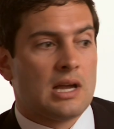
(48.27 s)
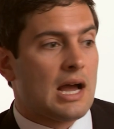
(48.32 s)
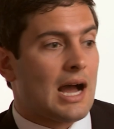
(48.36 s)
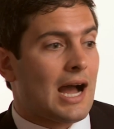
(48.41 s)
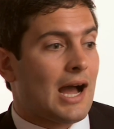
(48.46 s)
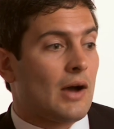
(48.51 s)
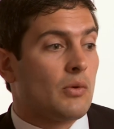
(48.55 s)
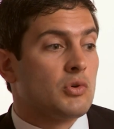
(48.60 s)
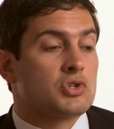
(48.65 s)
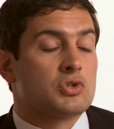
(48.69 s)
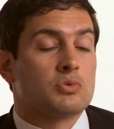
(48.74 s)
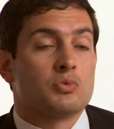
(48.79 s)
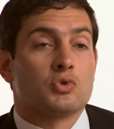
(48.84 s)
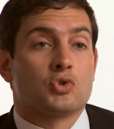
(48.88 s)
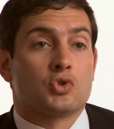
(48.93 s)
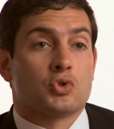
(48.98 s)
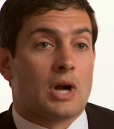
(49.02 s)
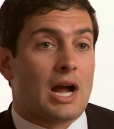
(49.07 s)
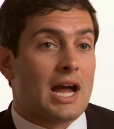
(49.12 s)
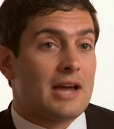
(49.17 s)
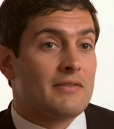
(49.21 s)
I was
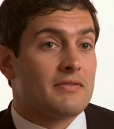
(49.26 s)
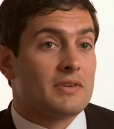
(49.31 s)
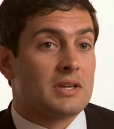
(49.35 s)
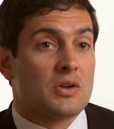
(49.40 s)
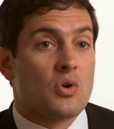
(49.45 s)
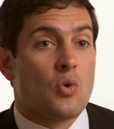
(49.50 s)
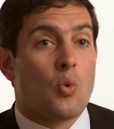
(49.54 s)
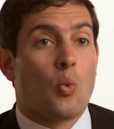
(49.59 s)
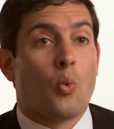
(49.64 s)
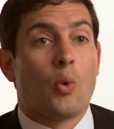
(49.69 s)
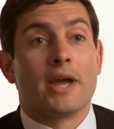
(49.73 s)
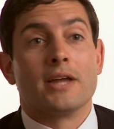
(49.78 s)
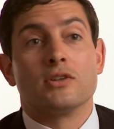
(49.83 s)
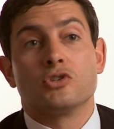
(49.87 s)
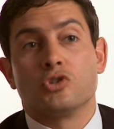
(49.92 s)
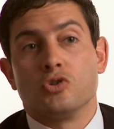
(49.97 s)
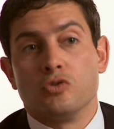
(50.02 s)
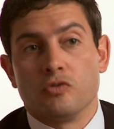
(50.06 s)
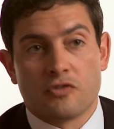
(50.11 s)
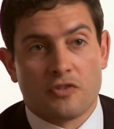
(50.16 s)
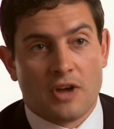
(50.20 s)
driving way
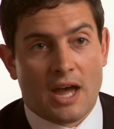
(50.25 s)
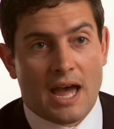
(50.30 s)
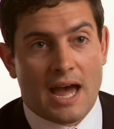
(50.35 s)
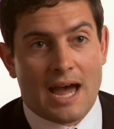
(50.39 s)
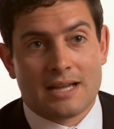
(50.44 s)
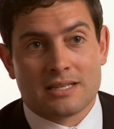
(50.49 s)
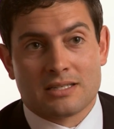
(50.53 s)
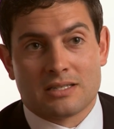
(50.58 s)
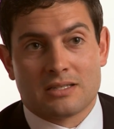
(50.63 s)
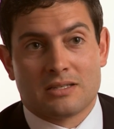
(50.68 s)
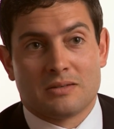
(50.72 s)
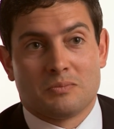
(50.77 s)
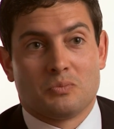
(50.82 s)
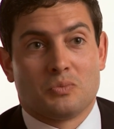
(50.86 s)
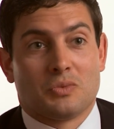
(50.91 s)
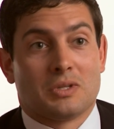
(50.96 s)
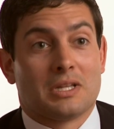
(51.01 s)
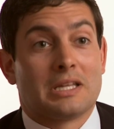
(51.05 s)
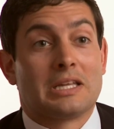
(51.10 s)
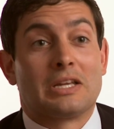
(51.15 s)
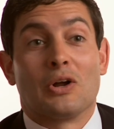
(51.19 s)
too fast,
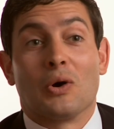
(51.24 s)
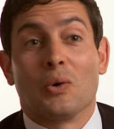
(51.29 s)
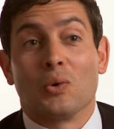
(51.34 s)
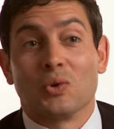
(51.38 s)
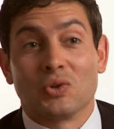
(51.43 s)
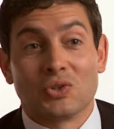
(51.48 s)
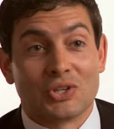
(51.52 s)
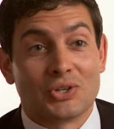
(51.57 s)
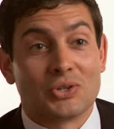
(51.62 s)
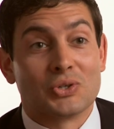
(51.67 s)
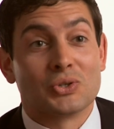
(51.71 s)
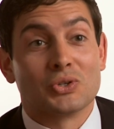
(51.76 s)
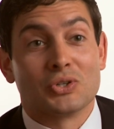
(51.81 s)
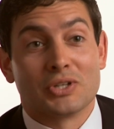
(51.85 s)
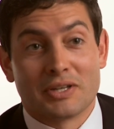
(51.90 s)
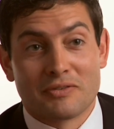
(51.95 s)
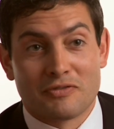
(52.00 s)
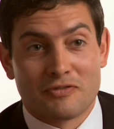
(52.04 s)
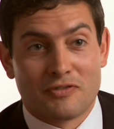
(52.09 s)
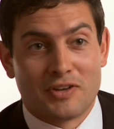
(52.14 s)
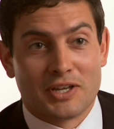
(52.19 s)
you know, literally
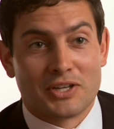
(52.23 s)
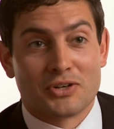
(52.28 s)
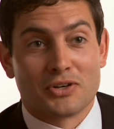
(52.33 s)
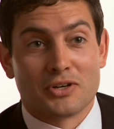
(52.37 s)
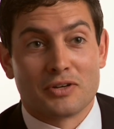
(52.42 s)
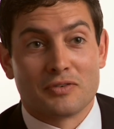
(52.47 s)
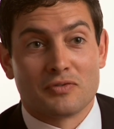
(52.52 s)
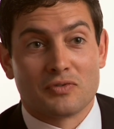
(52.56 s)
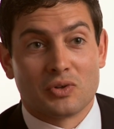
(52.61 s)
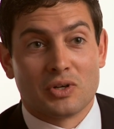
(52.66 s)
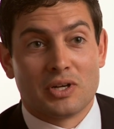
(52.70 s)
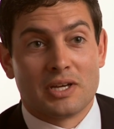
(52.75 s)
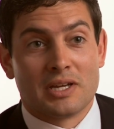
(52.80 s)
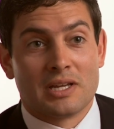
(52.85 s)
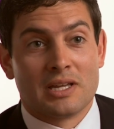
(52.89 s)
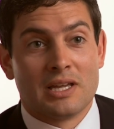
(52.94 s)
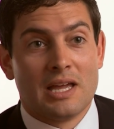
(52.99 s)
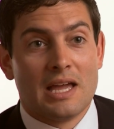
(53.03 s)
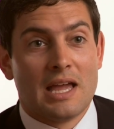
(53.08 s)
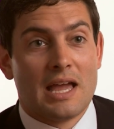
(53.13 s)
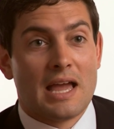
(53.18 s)
and figuratively,
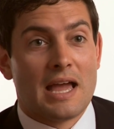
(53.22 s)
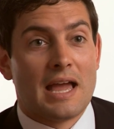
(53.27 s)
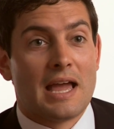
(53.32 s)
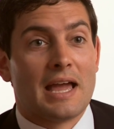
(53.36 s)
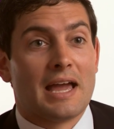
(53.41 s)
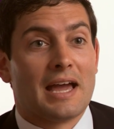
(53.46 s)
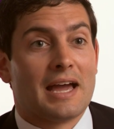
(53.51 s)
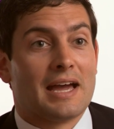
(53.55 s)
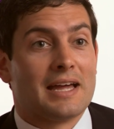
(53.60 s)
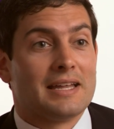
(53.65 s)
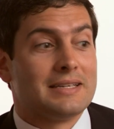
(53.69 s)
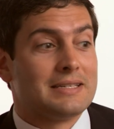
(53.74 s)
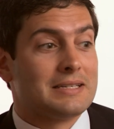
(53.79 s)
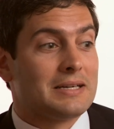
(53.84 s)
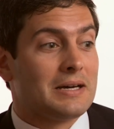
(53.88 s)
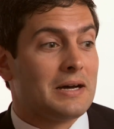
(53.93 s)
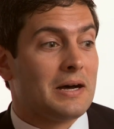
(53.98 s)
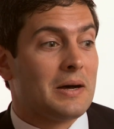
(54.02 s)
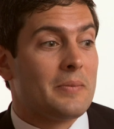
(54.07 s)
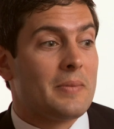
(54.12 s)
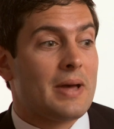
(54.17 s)
and
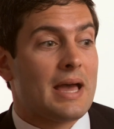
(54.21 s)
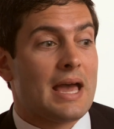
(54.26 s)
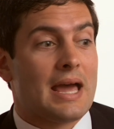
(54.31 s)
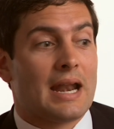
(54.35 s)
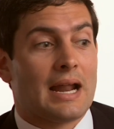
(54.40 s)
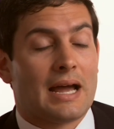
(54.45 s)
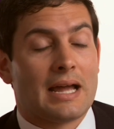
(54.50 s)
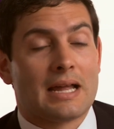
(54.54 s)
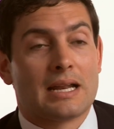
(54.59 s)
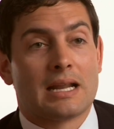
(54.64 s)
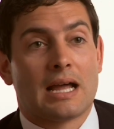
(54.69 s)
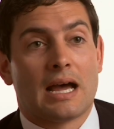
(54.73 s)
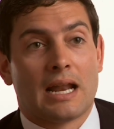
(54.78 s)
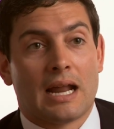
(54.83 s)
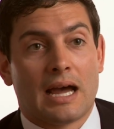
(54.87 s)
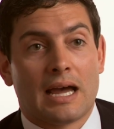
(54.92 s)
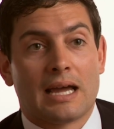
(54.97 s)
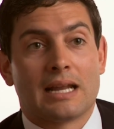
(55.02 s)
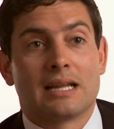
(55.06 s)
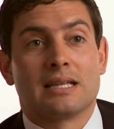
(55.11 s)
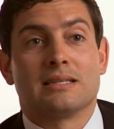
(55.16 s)
um, and I had, and
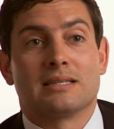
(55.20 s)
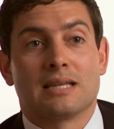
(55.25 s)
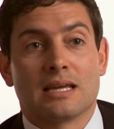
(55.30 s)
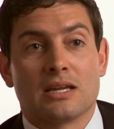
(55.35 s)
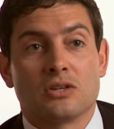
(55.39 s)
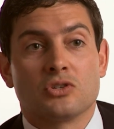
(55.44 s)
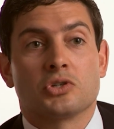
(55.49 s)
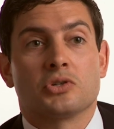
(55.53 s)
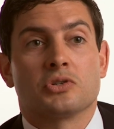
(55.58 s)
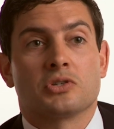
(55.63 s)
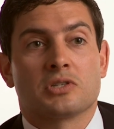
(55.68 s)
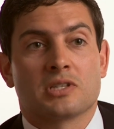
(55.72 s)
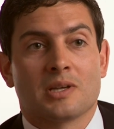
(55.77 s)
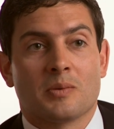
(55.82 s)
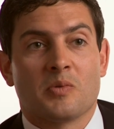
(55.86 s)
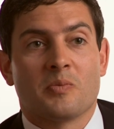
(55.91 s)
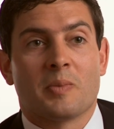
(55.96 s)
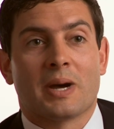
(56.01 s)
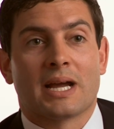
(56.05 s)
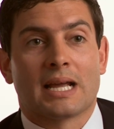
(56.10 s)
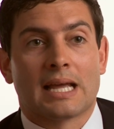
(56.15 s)
I had endangered some
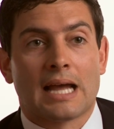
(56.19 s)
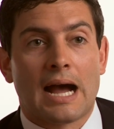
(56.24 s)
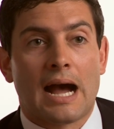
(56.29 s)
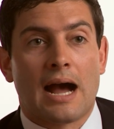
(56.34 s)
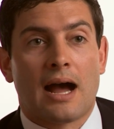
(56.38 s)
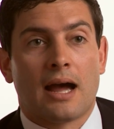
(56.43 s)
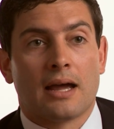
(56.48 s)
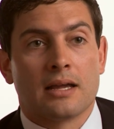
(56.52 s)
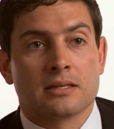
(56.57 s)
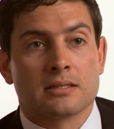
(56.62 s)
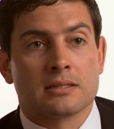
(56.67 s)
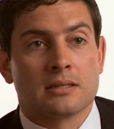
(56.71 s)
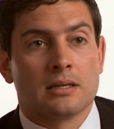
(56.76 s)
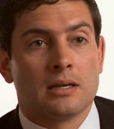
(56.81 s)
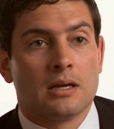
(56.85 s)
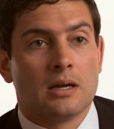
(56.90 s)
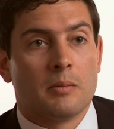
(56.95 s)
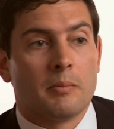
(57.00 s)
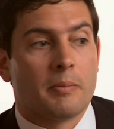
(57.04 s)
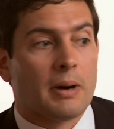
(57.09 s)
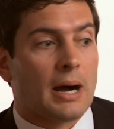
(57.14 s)
of my guys
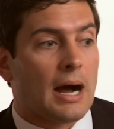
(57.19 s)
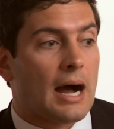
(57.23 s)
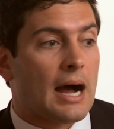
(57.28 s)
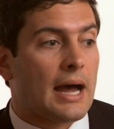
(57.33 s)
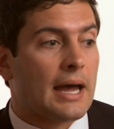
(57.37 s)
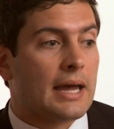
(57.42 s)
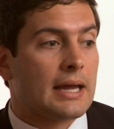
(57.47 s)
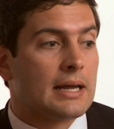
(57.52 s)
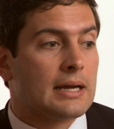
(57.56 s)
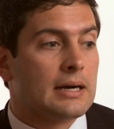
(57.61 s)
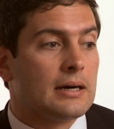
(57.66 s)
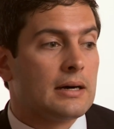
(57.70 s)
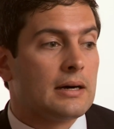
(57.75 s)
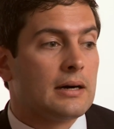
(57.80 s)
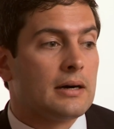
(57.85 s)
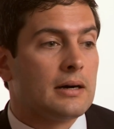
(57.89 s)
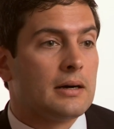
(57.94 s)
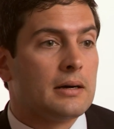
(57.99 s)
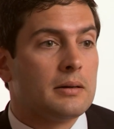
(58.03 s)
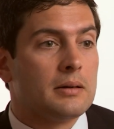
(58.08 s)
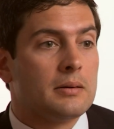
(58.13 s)
by,
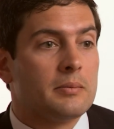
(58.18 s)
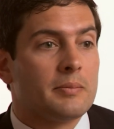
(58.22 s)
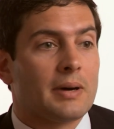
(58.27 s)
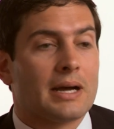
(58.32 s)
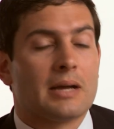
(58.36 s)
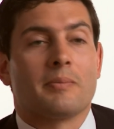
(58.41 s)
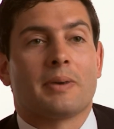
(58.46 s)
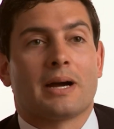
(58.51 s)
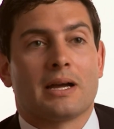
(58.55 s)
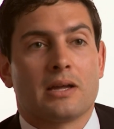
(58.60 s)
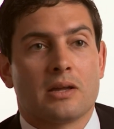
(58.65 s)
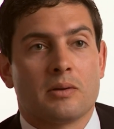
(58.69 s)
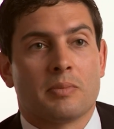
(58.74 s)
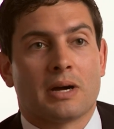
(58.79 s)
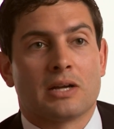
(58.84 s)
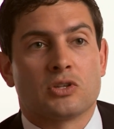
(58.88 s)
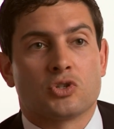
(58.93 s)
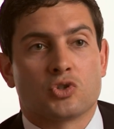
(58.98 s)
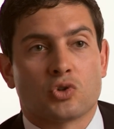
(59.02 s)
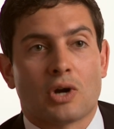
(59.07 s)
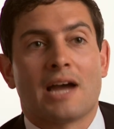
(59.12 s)
uh, by, by,
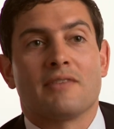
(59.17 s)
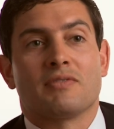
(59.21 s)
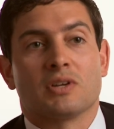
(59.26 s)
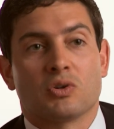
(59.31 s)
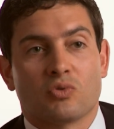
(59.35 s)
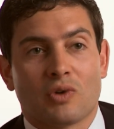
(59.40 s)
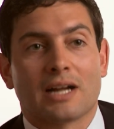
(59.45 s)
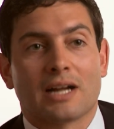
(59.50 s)
by driving